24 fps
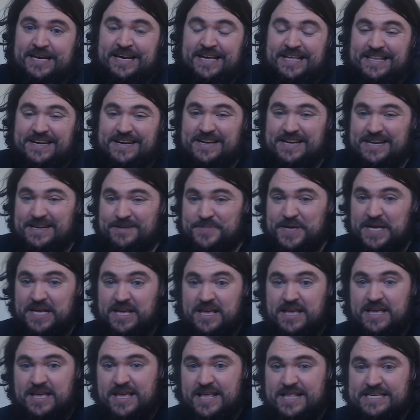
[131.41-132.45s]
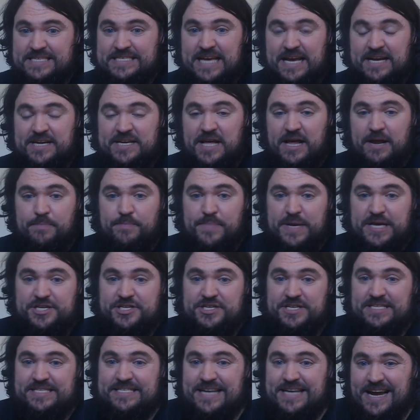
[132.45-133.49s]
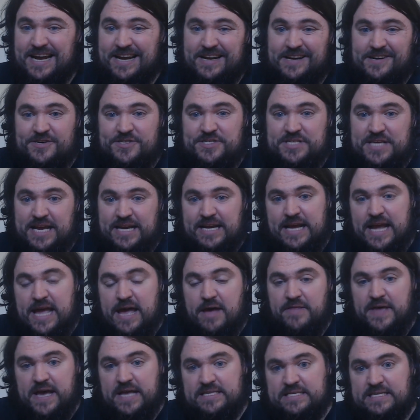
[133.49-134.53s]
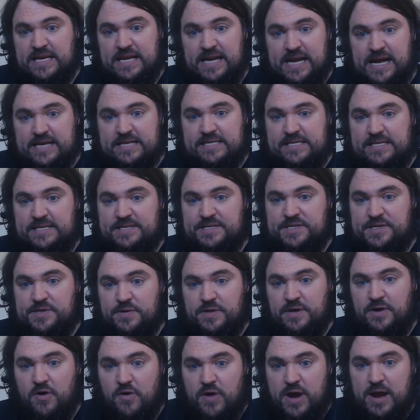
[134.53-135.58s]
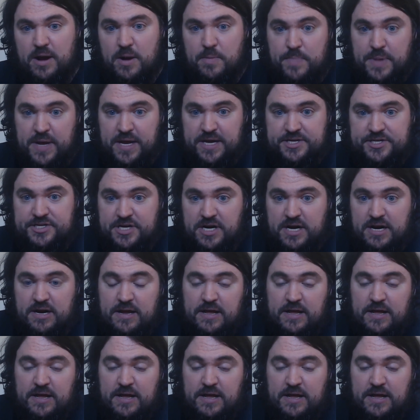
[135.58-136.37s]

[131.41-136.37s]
They're going to be sent on missions, not understanding how that's connected to the greater picture.